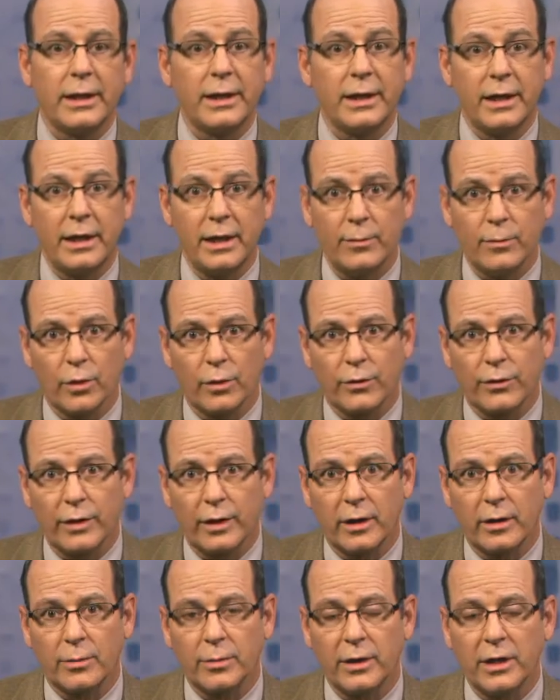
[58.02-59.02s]

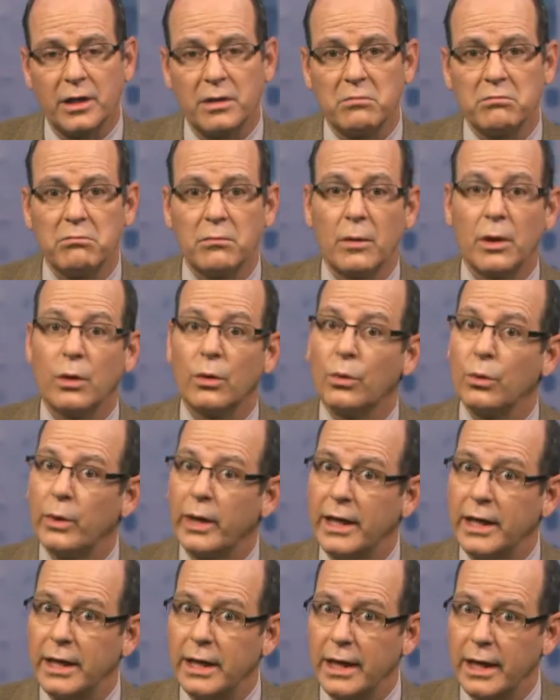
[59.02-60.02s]
chemotherapy,
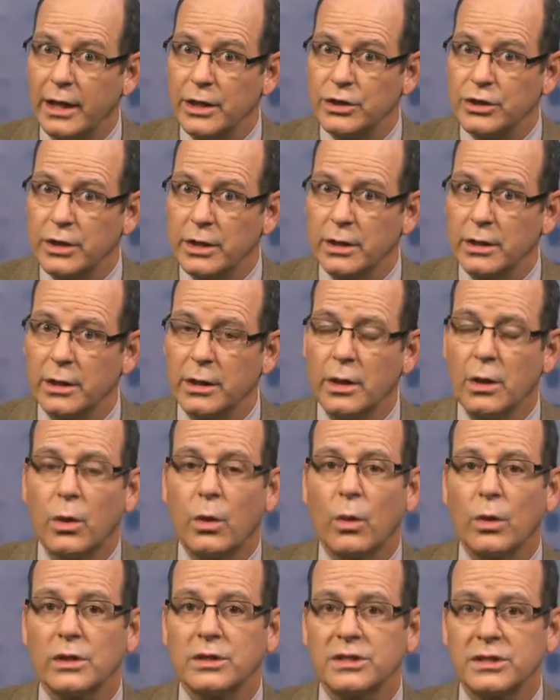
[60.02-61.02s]
radiation,
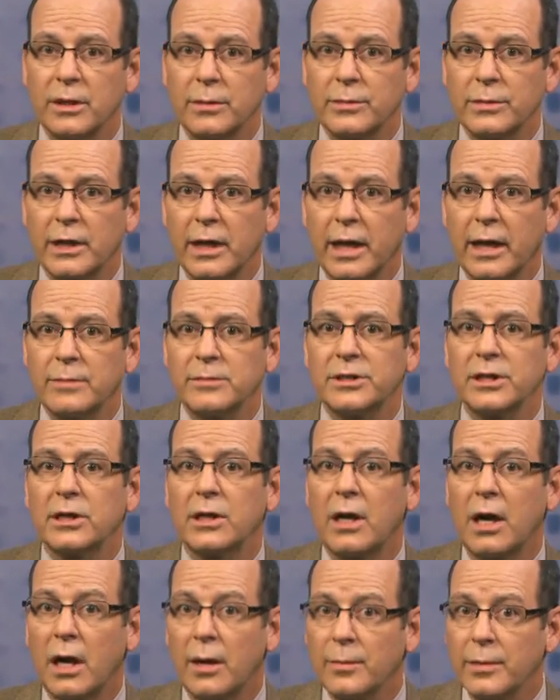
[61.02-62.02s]
or sometimes a
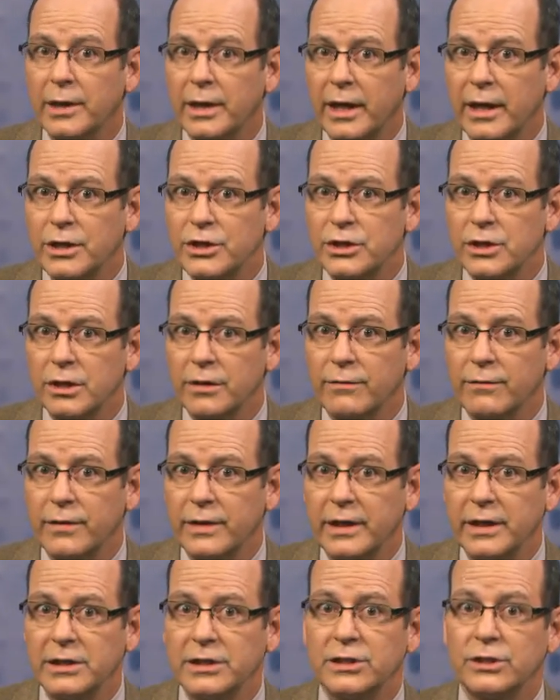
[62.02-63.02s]
combination of
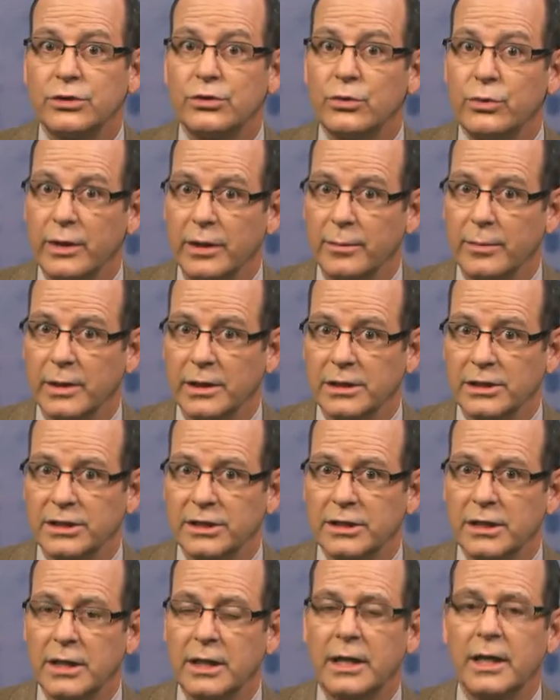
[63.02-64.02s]
these
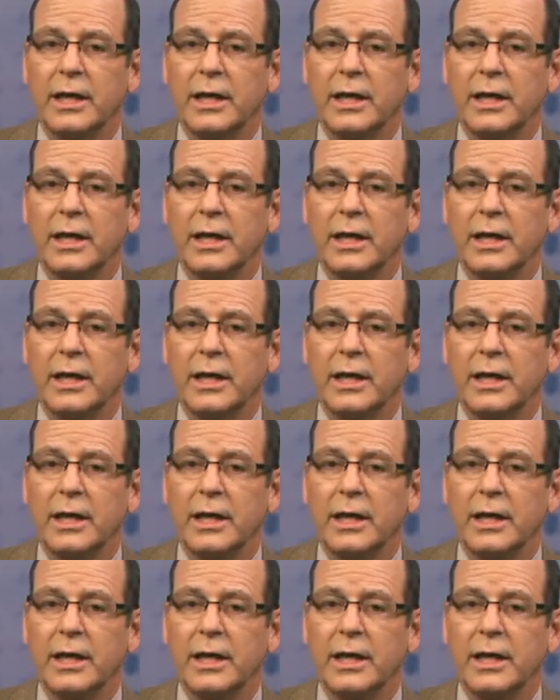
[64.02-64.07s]
treatments.